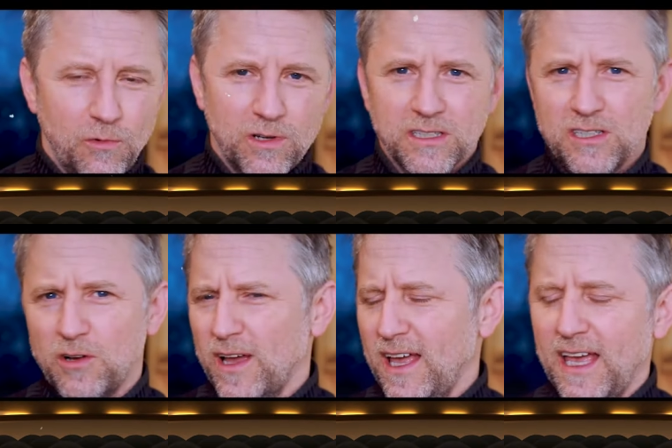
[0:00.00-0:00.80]
you want to
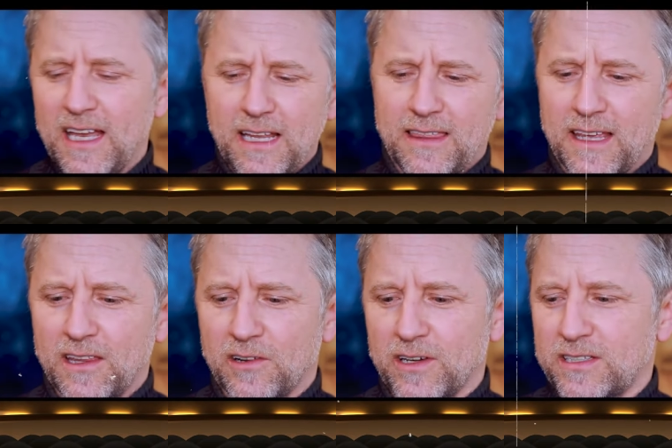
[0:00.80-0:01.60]
know
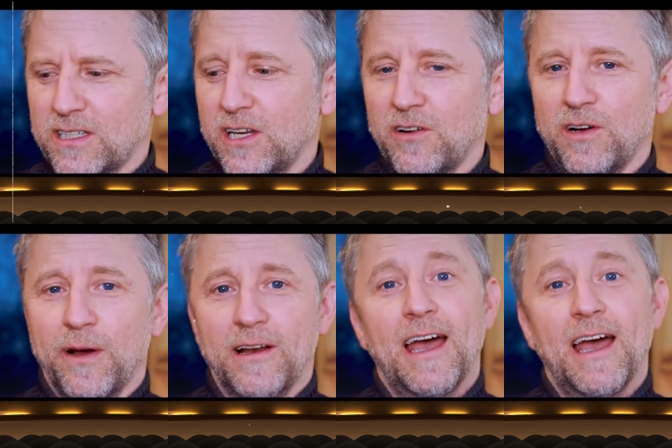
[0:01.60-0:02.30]
anything there is to know about